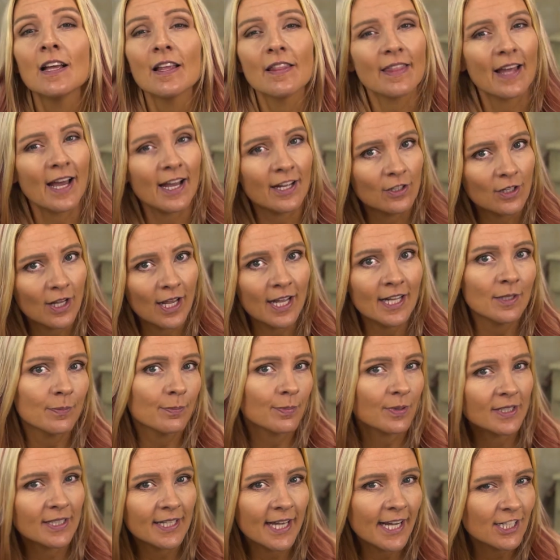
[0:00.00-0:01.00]
that
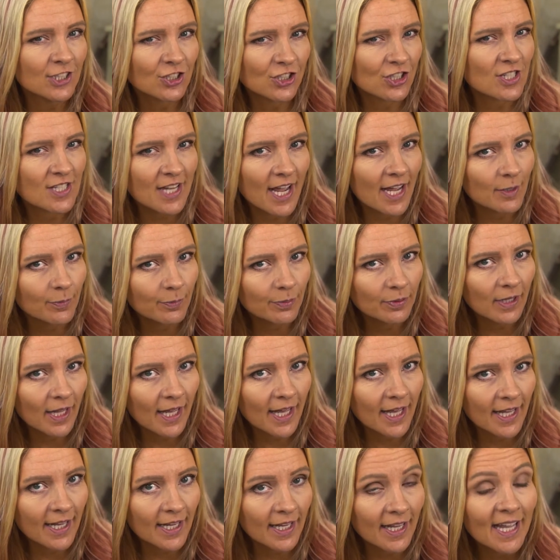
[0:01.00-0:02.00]
NPH is at
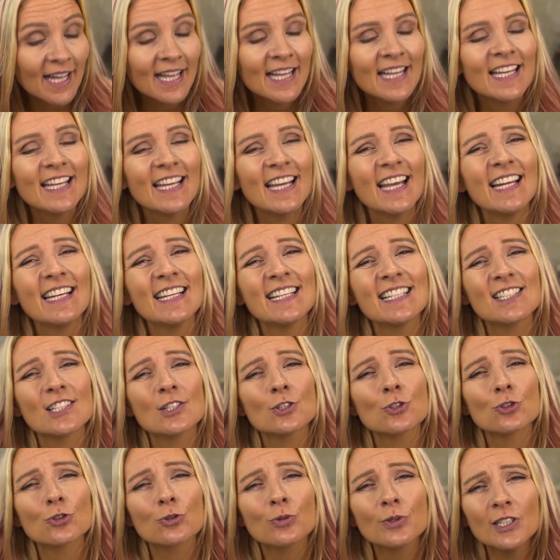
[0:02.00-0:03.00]
play, and it's a
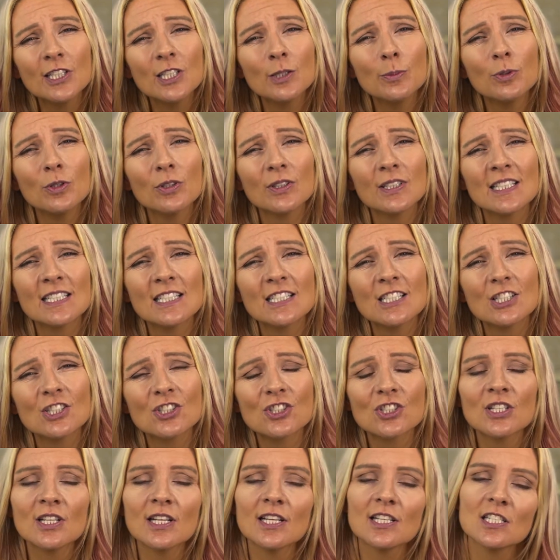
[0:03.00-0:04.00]
treatable
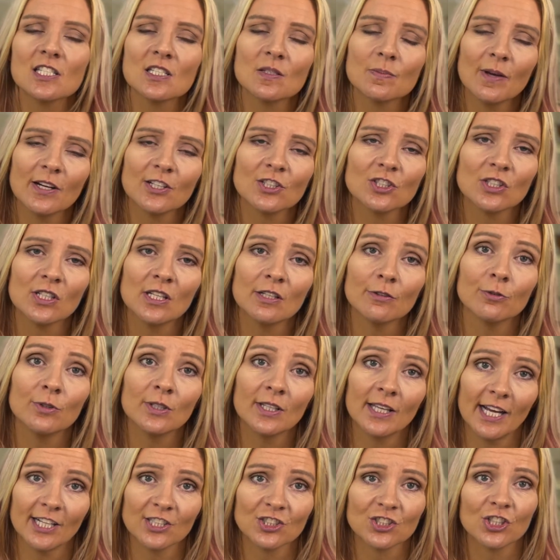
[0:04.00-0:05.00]
condition, especially if we
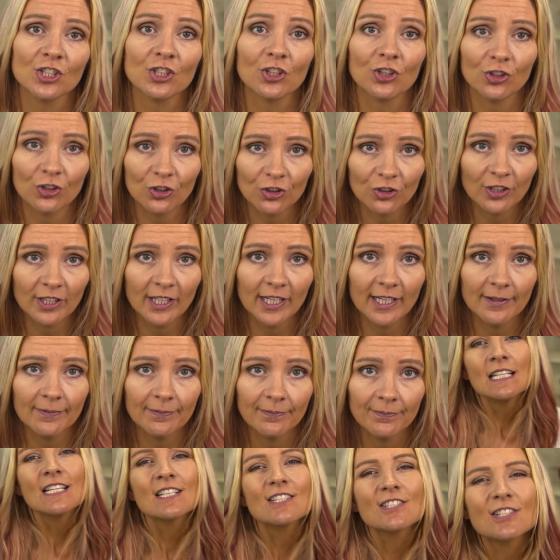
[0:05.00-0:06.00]
catch it early.
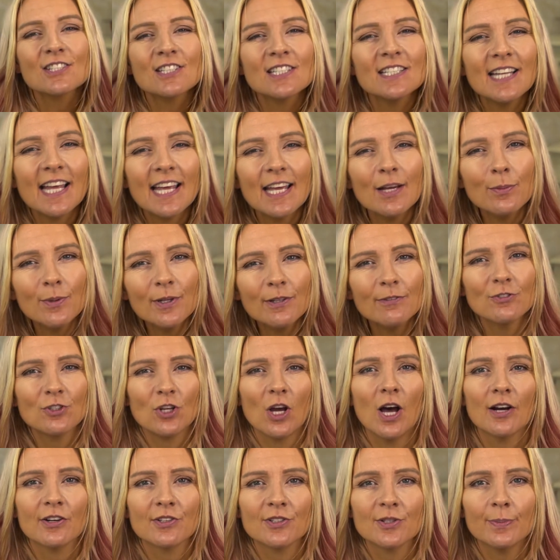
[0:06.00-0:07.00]
So today we've
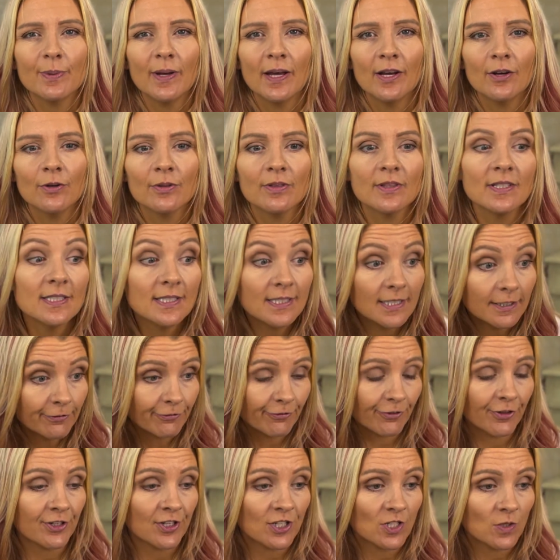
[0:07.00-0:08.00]
talked about the
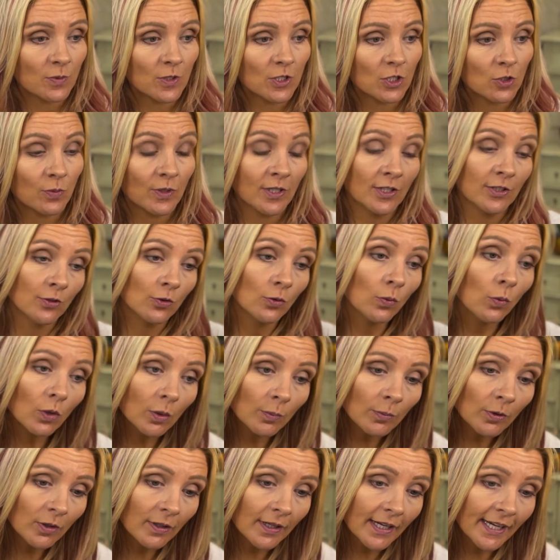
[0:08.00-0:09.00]
difference between
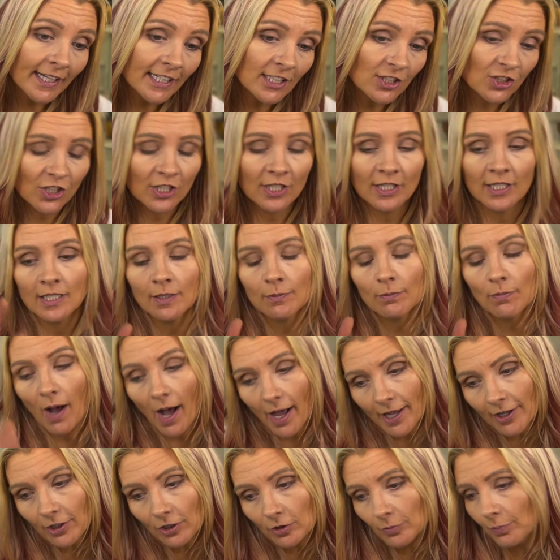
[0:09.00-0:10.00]
normal aging,
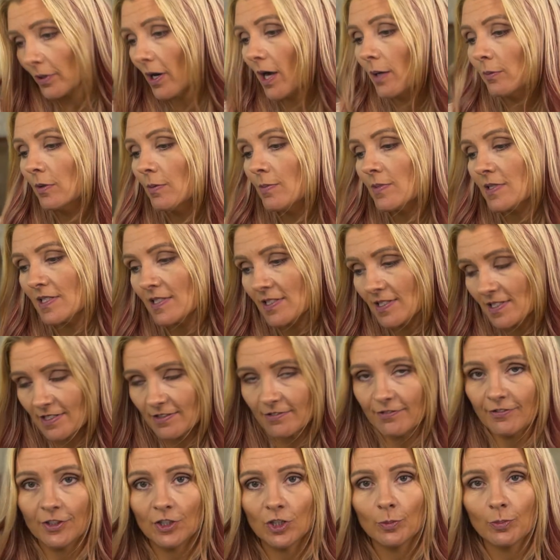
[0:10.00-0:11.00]
mild problems, and
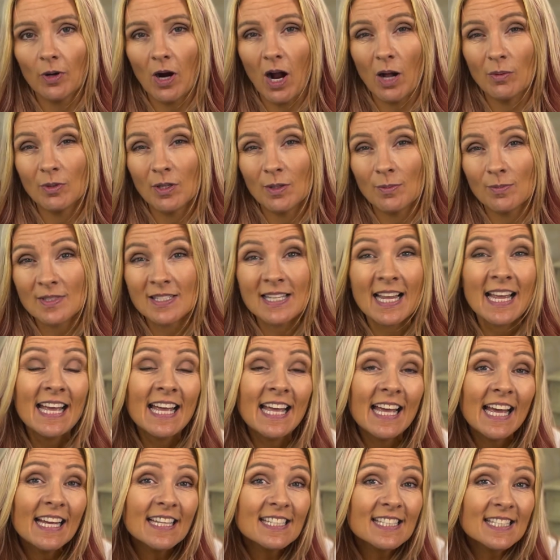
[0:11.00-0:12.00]
severe problems,
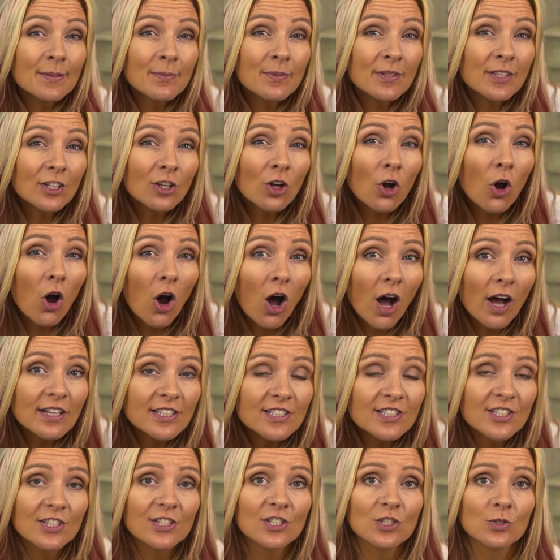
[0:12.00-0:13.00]
and some of the
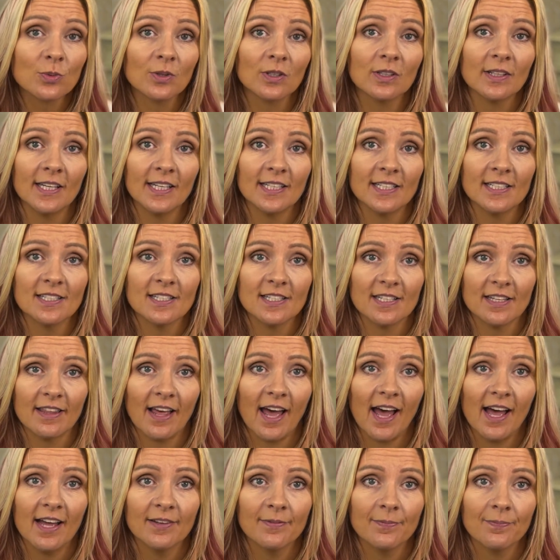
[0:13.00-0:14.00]
causes related to
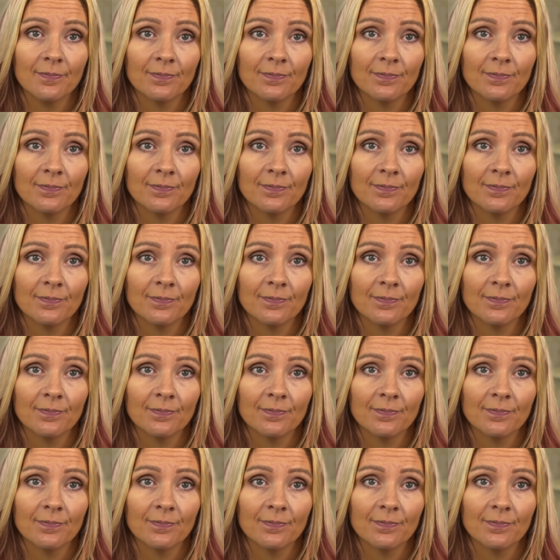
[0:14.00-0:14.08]
that.